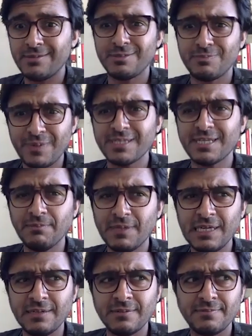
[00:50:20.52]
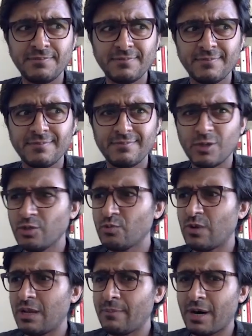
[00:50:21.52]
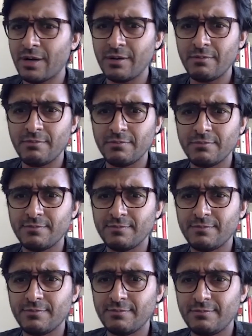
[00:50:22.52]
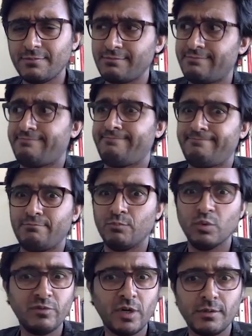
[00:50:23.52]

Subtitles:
Just pick something. Don't dwell about it. Move on.